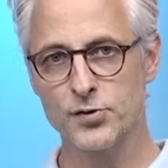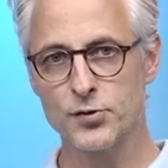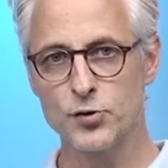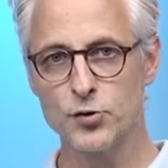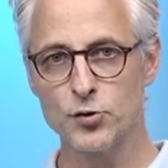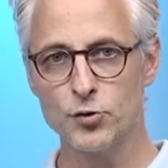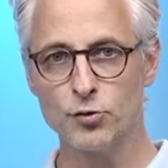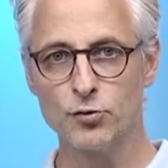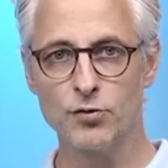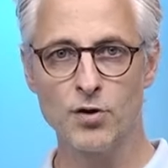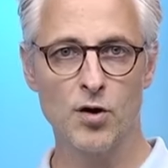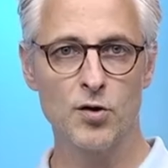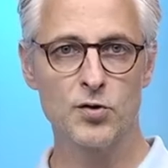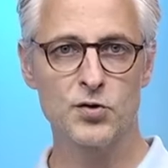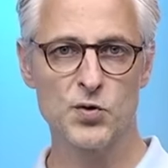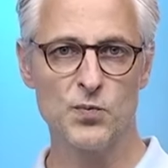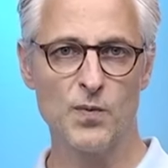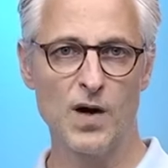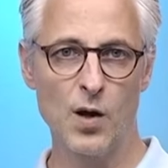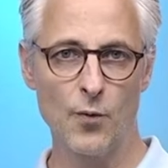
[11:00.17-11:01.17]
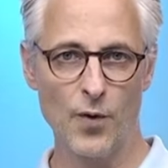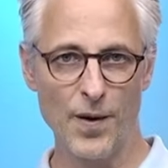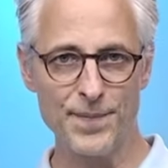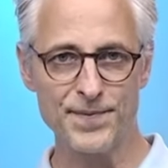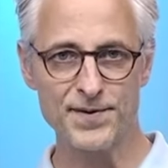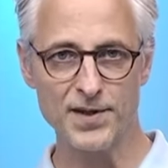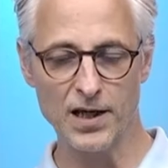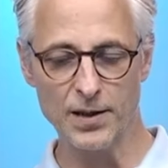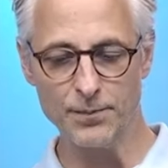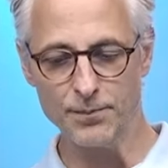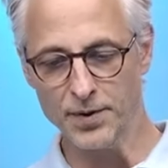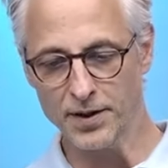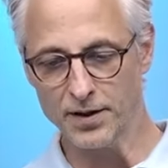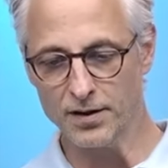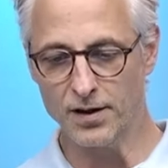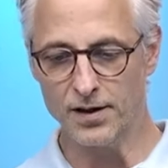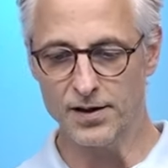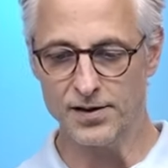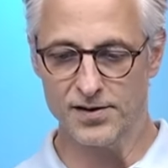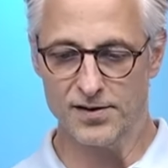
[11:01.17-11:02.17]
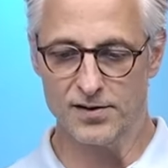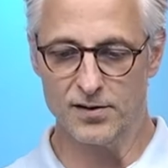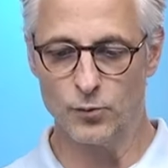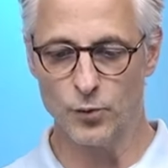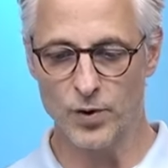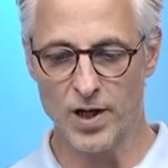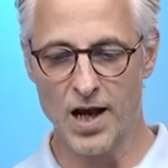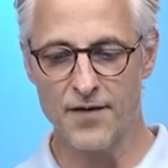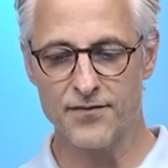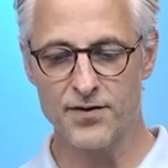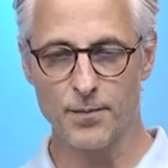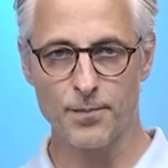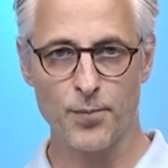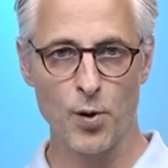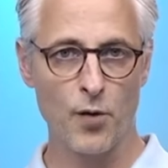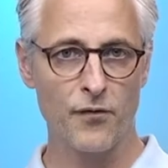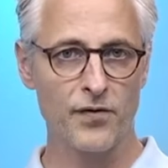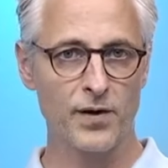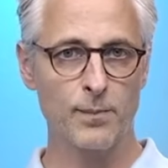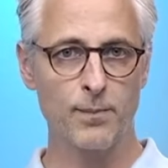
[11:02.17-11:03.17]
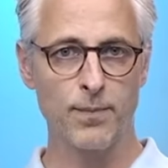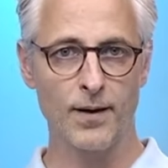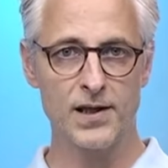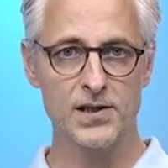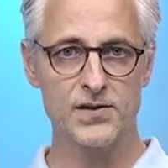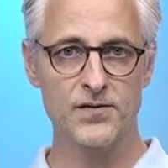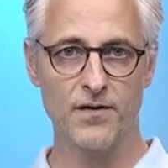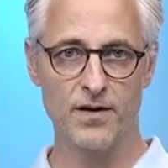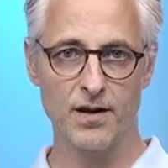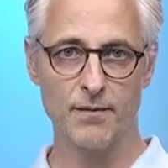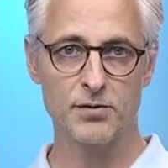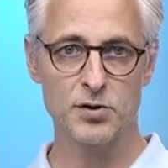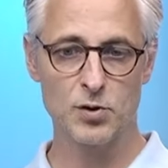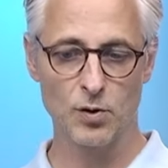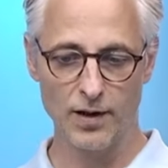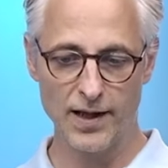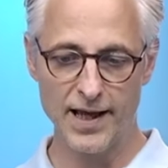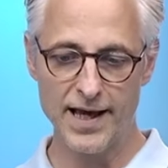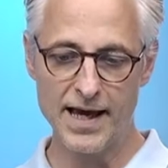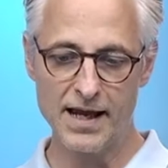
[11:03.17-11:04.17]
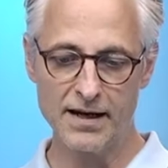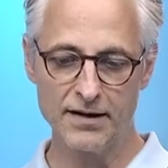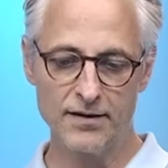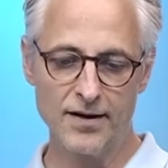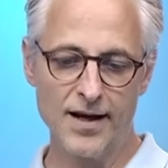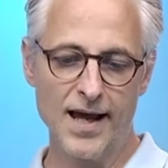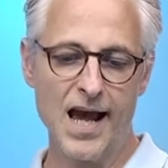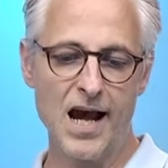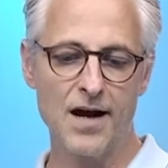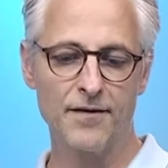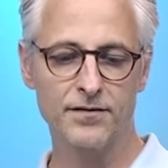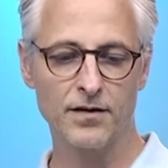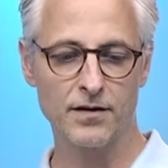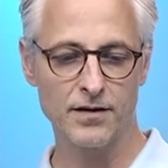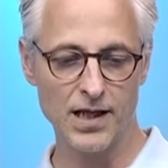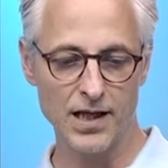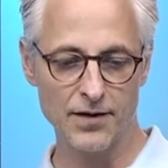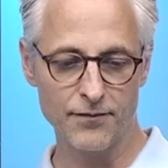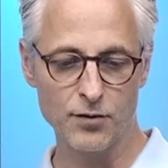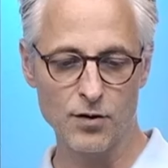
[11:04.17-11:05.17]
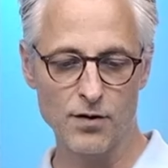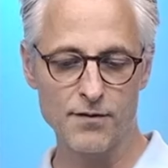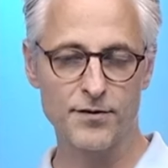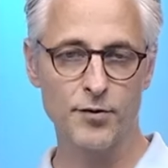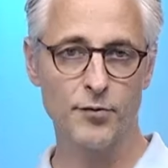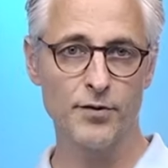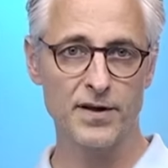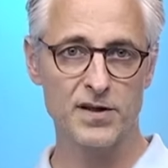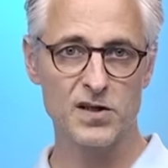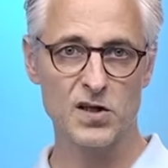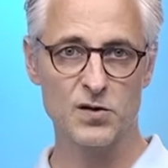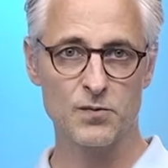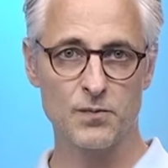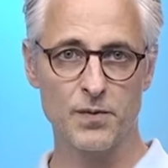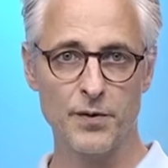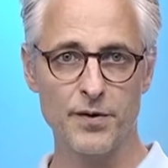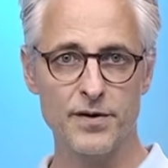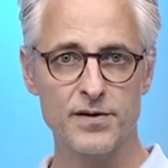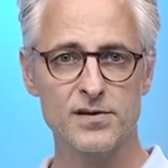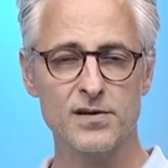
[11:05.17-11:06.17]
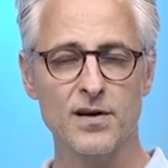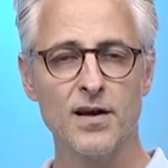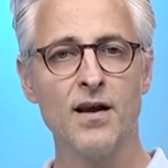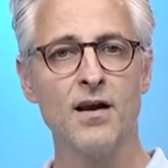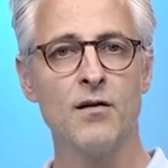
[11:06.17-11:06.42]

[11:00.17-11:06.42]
to go to my website because we have the perfect place for them to land after they've gone through this experience